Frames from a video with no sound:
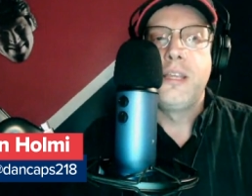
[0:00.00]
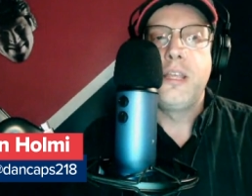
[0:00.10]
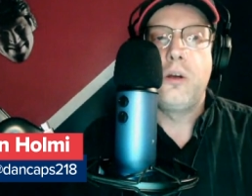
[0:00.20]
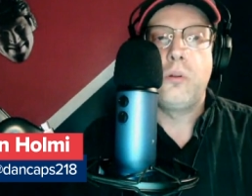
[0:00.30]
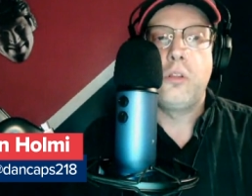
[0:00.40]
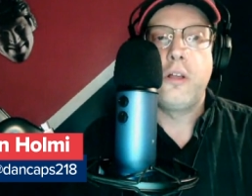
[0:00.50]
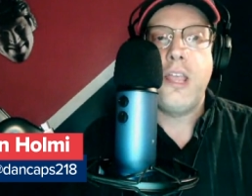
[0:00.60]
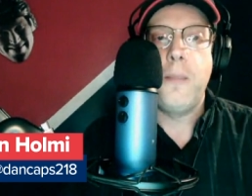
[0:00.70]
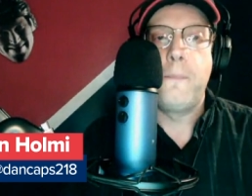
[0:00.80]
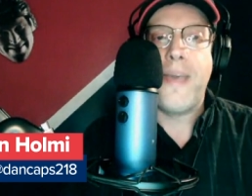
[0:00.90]
You know,
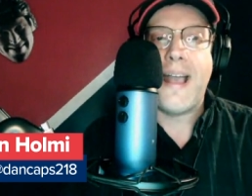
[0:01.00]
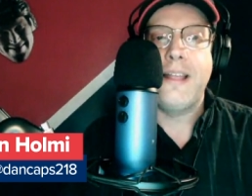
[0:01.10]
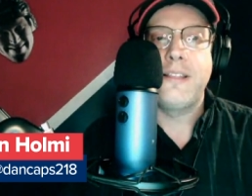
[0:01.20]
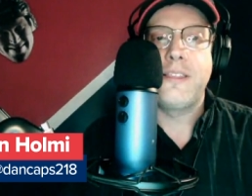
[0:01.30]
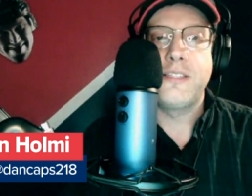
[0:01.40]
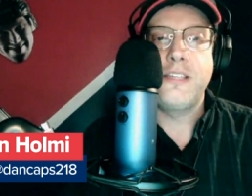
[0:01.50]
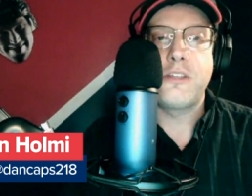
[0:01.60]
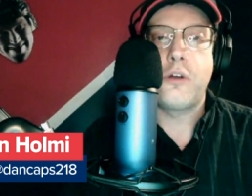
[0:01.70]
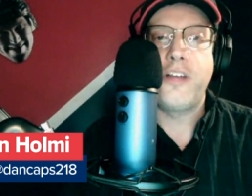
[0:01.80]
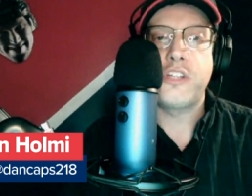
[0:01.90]
looking back at the
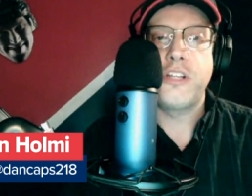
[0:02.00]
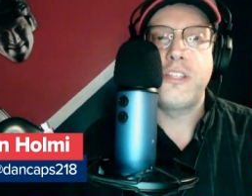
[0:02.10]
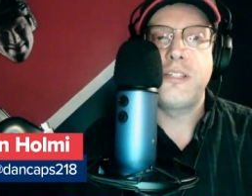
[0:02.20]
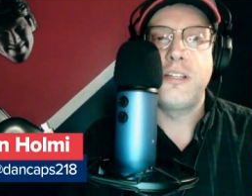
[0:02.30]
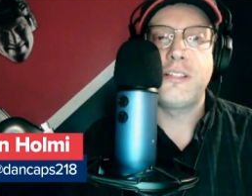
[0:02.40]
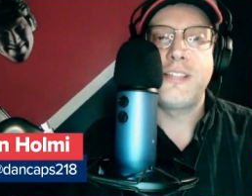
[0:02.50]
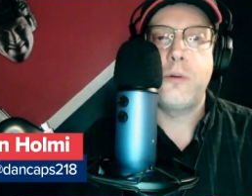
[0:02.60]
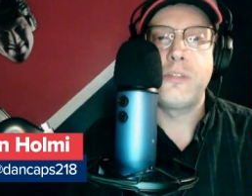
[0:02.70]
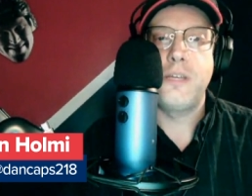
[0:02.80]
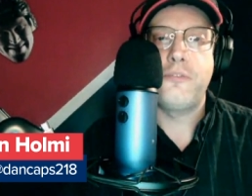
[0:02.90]
season, Ovechkin still said it
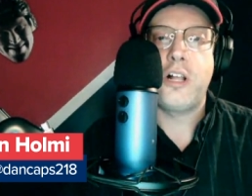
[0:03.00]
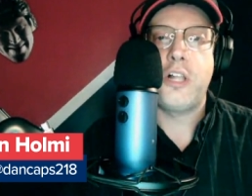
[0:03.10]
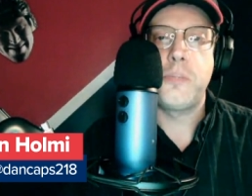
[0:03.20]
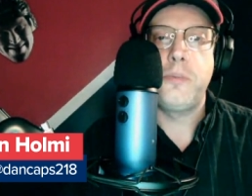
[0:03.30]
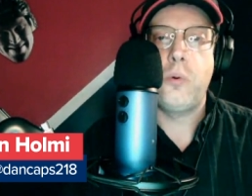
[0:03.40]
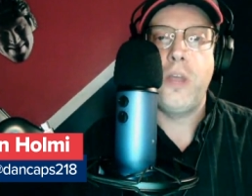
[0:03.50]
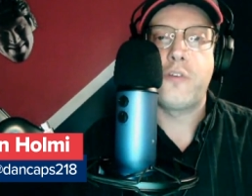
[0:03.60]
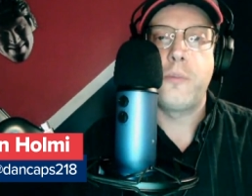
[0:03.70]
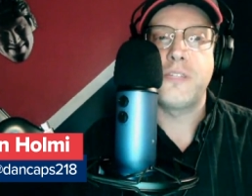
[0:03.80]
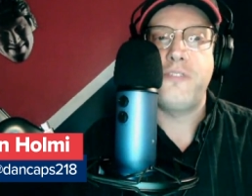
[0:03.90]
was difficult to be away
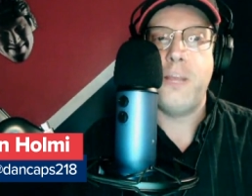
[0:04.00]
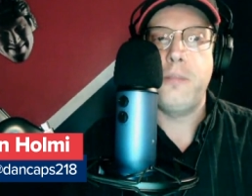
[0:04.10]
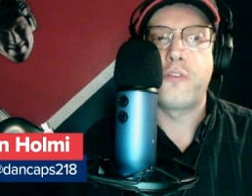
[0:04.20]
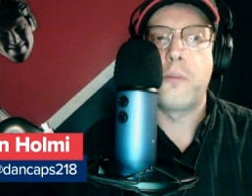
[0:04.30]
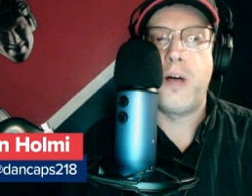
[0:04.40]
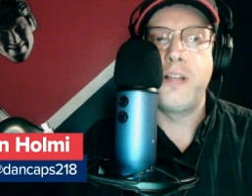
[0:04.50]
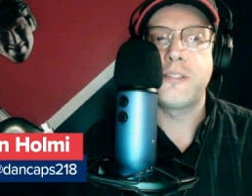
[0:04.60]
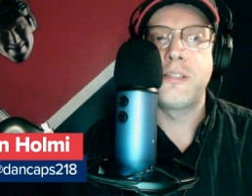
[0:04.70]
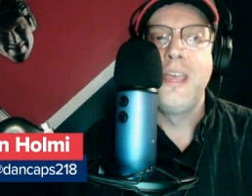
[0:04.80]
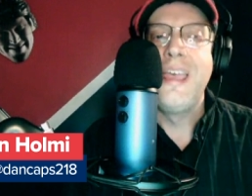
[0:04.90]
from his family for
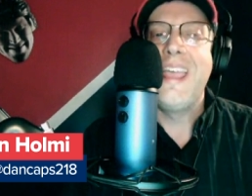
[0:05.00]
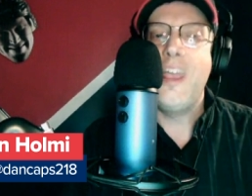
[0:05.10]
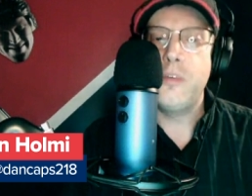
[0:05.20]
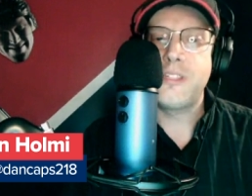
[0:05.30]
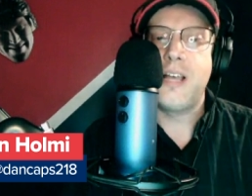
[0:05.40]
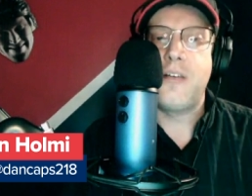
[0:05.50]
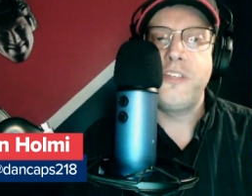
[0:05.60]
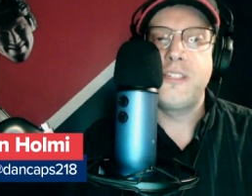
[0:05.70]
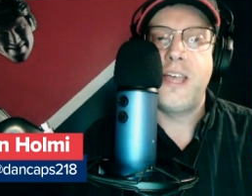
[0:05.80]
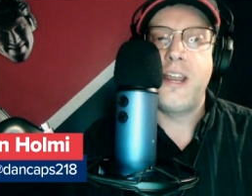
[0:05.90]
months. It was tough,
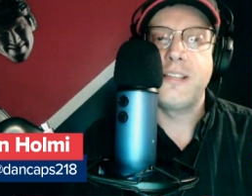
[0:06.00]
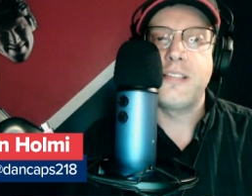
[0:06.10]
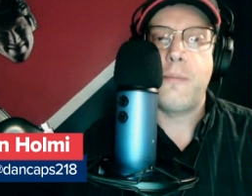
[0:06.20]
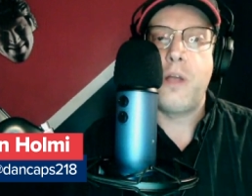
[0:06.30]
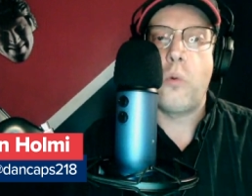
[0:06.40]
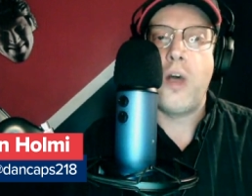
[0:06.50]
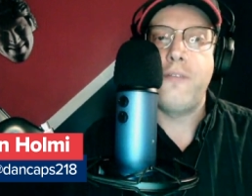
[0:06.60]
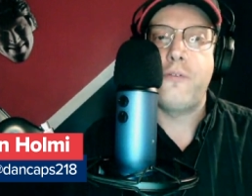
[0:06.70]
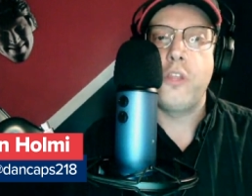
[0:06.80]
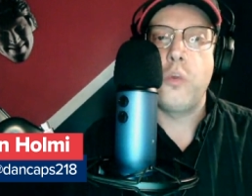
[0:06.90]
he said. I saw my
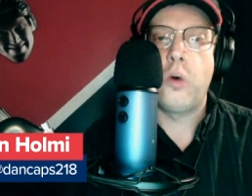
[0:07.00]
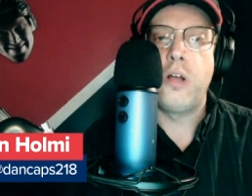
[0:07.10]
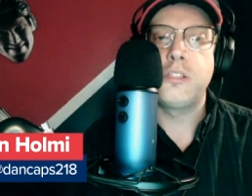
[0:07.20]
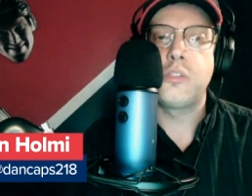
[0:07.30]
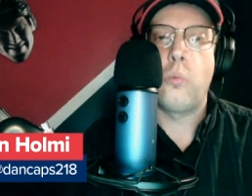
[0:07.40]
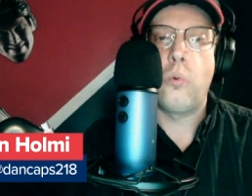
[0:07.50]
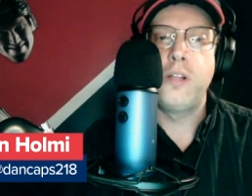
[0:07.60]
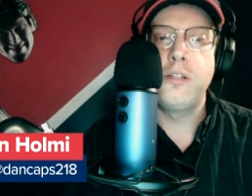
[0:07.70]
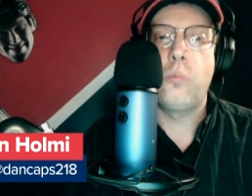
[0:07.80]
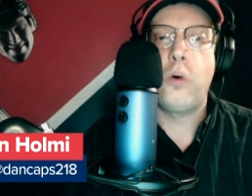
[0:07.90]
wife only once,
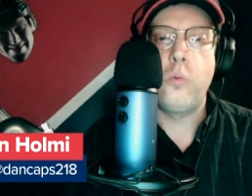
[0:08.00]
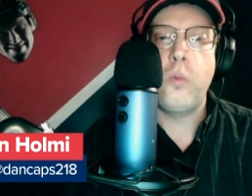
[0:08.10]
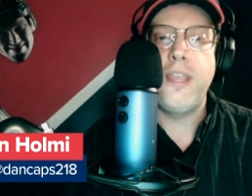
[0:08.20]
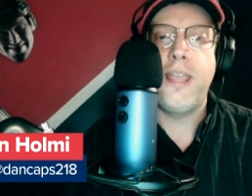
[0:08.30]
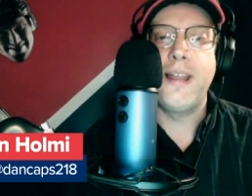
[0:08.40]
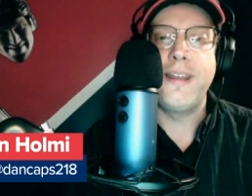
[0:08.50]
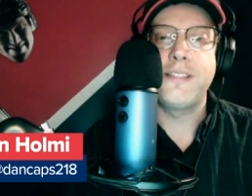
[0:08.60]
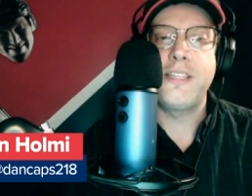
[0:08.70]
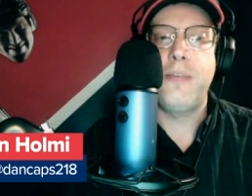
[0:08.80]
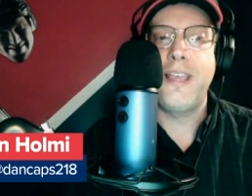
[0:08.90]
one week, and I
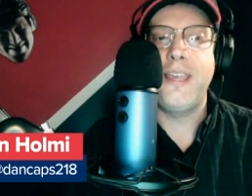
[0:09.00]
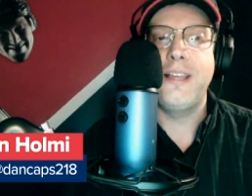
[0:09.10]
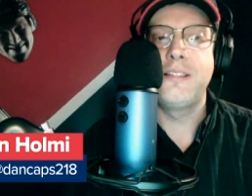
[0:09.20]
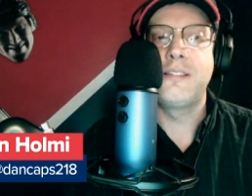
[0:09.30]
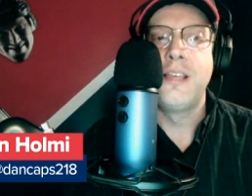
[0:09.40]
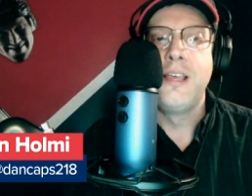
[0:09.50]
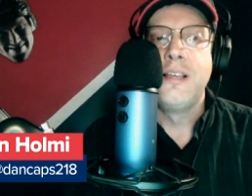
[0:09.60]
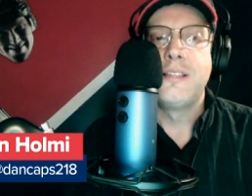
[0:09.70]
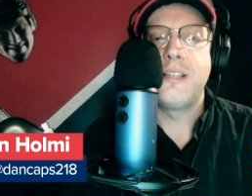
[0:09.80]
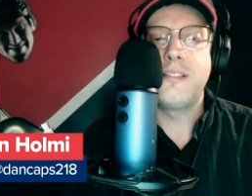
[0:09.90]
didn't see my kids
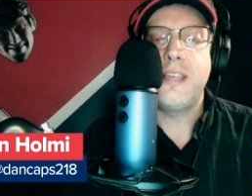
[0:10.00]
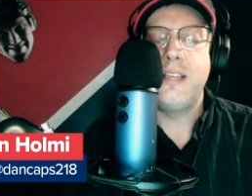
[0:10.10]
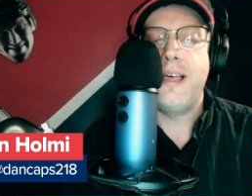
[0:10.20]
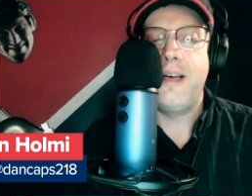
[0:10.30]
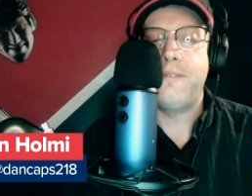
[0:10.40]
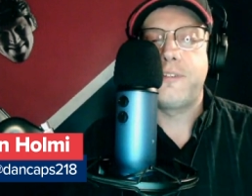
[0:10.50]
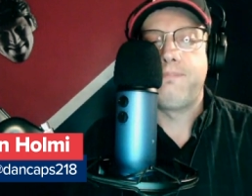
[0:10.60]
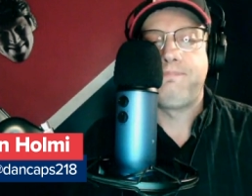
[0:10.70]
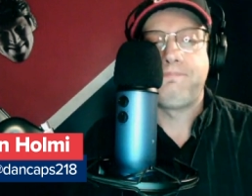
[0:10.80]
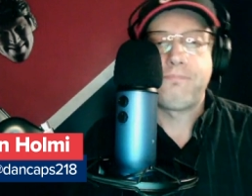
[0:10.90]
since they left.
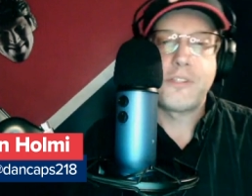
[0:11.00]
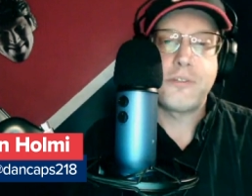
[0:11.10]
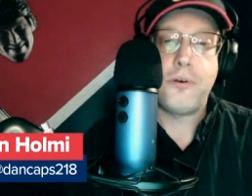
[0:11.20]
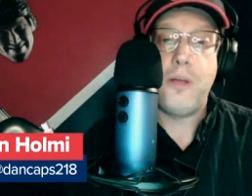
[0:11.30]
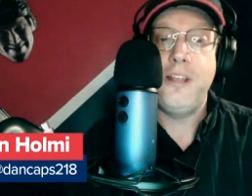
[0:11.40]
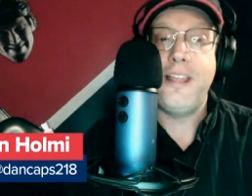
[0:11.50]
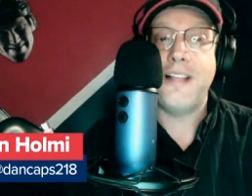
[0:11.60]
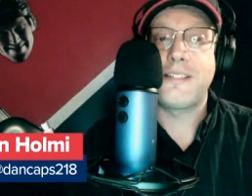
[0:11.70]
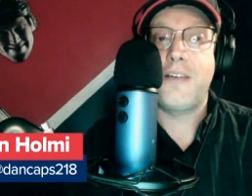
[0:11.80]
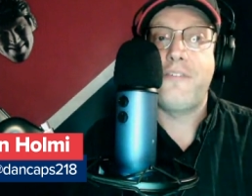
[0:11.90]
So, I mean,
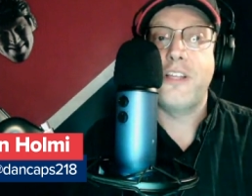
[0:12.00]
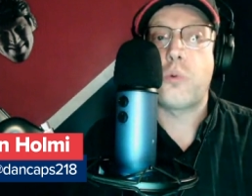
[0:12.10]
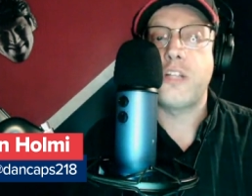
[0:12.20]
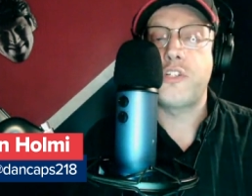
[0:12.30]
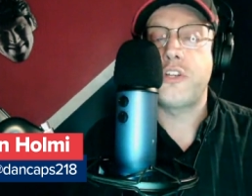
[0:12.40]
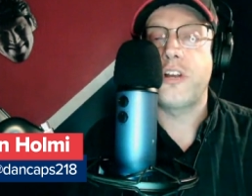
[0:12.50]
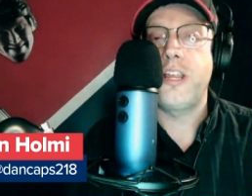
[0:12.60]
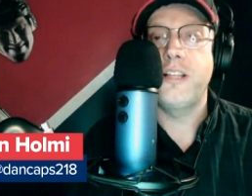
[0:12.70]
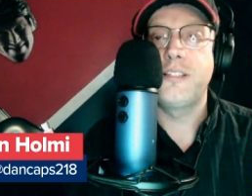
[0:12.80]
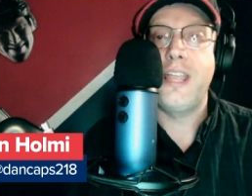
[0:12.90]
that's tough. That's watching your
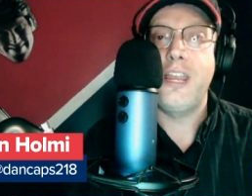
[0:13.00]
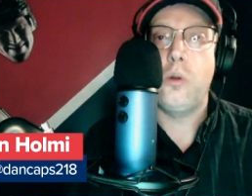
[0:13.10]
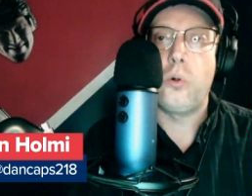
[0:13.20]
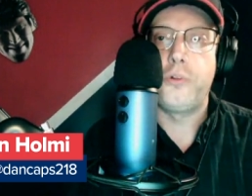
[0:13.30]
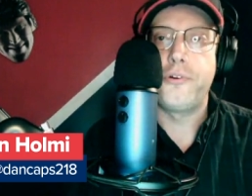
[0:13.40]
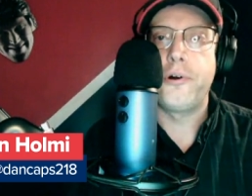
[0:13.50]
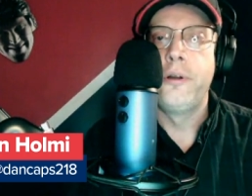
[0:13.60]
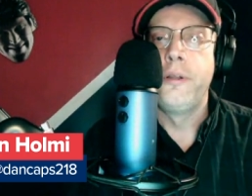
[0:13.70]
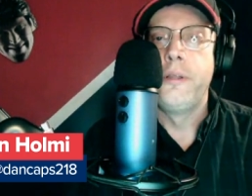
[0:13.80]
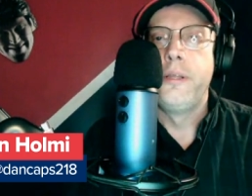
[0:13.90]
kids getting older.